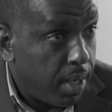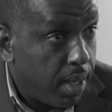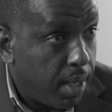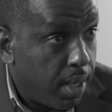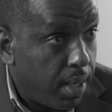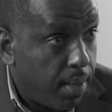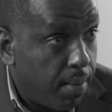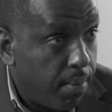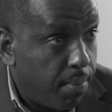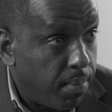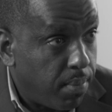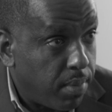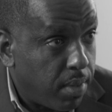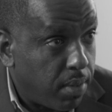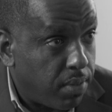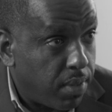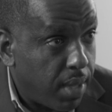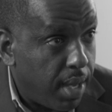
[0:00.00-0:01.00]

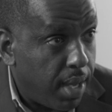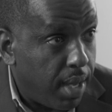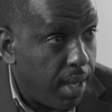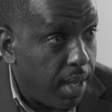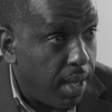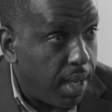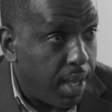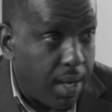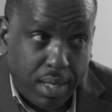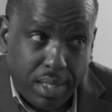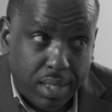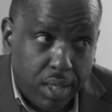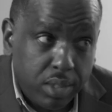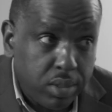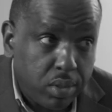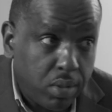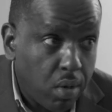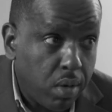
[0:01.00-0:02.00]
And it
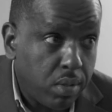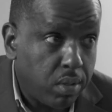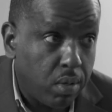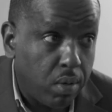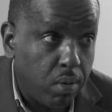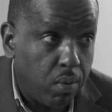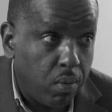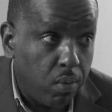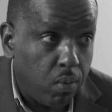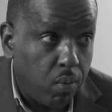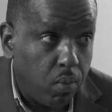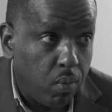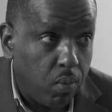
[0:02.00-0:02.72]
does start though